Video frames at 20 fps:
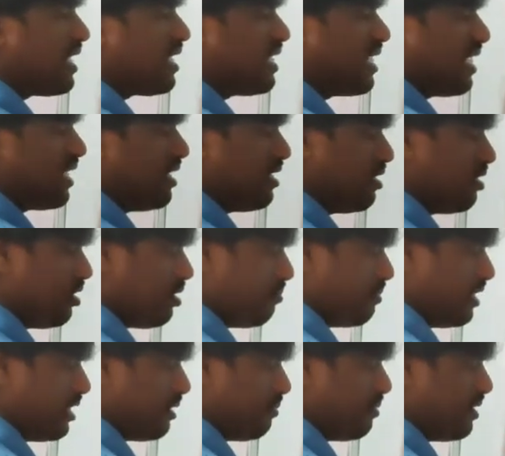I did not
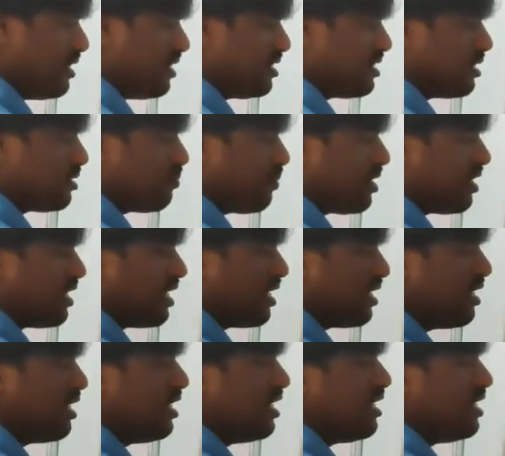multiply. This is what here,
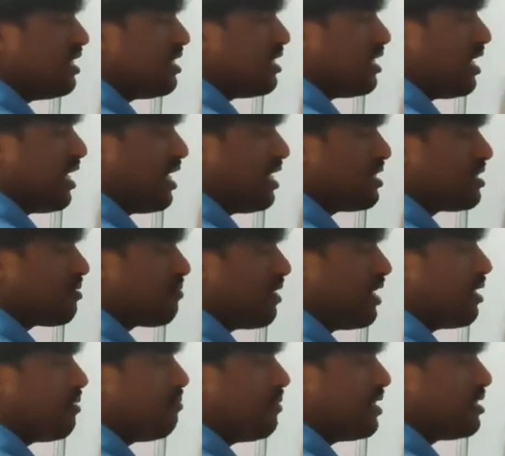a square
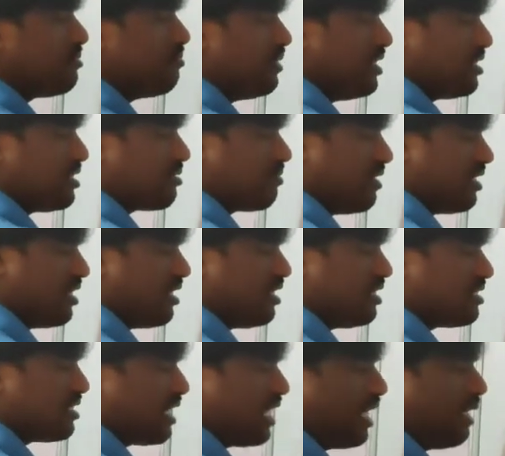plus b square, that is
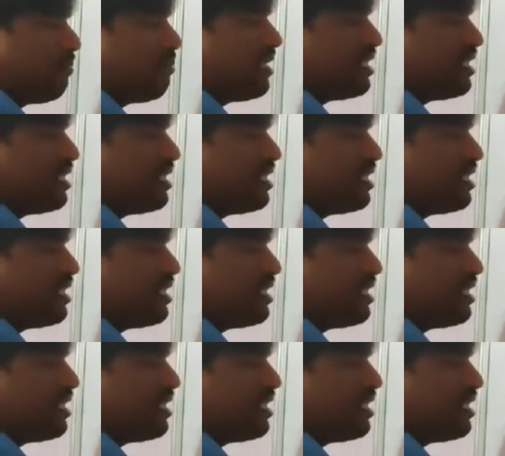a plus